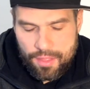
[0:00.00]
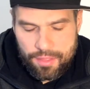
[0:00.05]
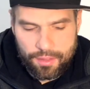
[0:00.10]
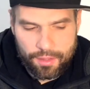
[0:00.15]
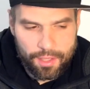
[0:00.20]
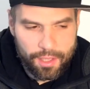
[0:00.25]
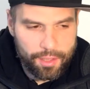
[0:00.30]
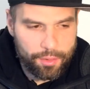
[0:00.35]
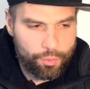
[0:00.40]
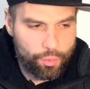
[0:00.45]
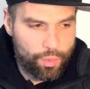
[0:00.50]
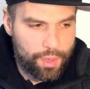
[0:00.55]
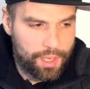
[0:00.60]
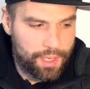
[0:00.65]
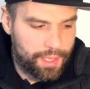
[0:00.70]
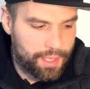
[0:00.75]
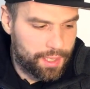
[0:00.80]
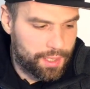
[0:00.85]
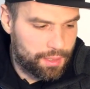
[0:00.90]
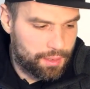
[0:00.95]
letter
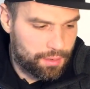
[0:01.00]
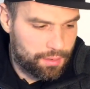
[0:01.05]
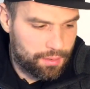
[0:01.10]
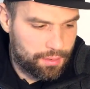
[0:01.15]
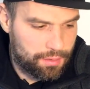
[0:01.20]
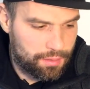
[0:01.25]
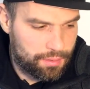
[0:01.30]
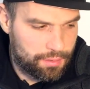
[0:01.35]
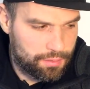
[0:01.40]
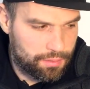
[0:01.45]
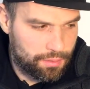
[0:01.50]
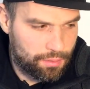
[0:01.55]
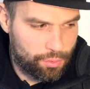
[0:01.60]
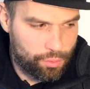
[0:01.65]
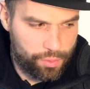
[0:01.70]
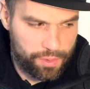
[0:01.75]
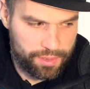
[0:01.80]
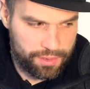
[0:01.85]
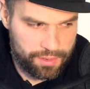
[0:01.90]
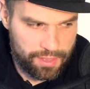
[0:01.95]
Y
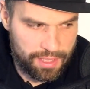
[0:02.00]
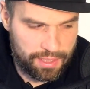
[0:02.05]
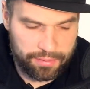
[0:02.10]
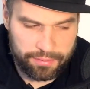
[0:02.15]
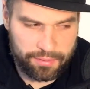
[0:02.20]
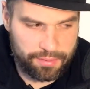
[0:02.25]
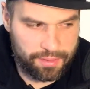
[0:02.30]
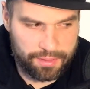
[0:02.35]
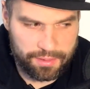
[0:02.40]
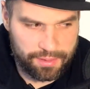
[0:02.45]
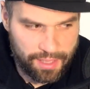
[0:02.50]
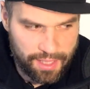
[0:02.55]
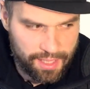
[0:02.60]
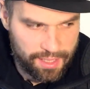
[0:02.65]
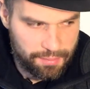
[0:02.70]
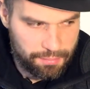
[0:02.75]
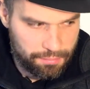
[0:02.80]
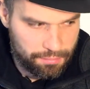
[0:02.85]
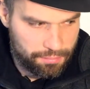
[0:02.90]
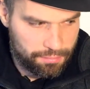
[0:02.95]
always sounds the
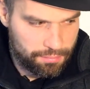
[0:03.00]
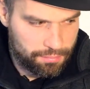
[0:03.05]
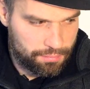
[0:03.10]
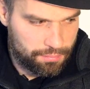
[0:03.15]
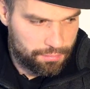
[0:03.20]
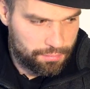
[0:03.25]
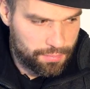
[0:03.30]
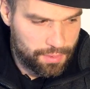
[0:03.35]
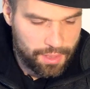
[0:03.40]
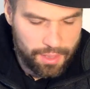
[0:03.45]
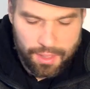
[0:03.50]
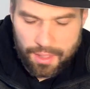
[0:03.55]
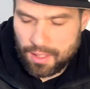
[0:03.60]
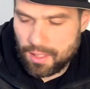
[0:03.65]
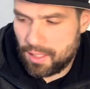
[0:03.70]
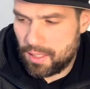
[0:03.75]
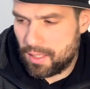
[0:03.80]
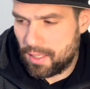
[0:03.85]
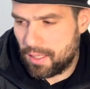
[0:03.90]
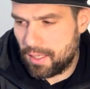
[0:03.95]
same,
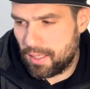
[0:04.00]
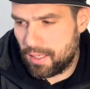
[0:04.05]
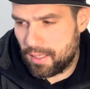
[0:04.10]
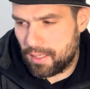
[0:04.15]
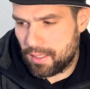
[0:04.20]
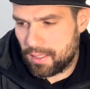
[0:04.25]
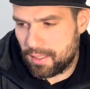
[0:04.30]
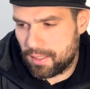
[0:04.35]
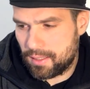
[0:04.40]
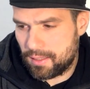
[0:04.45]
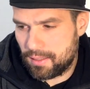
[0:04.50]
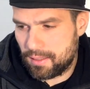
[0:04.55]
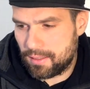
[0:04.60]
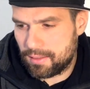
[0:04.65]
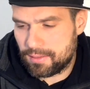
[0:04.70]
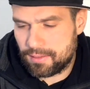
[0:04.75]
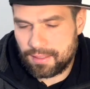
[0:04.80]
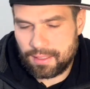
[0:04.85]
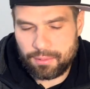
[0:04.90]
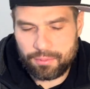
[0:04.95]
and it
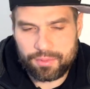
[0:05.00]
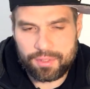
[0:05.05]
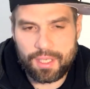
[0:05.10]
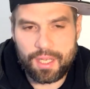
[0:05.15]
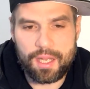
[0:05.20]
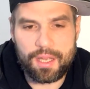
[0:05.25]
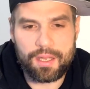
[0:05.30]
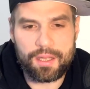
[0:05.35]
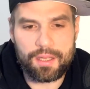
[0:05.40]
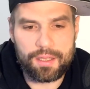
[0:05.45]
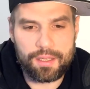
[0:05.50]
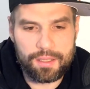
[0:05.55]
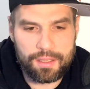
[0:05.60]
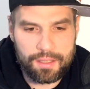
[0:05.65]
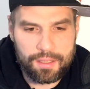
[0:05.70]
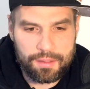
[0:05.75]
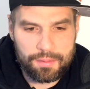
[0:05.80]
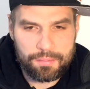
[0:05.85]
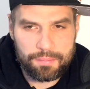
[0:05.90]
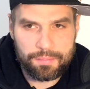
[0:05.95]
sounds
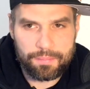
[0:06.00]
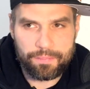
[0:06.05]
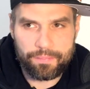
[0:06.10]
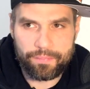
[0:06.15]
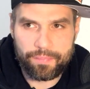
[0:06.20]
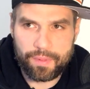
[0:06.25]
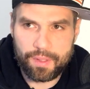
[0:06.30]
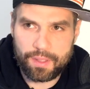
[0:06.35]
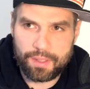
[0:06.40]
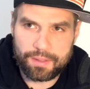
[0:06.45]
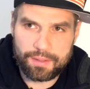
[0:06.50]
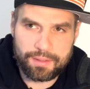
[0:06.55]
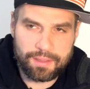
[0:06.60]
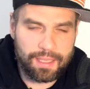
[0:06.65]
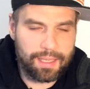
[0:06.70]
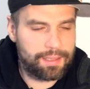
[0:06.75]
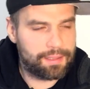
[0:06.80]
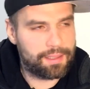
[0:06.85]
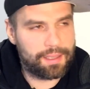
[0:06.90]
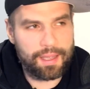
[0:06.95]
I. It's
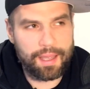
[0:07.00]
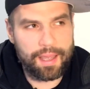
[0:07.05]
not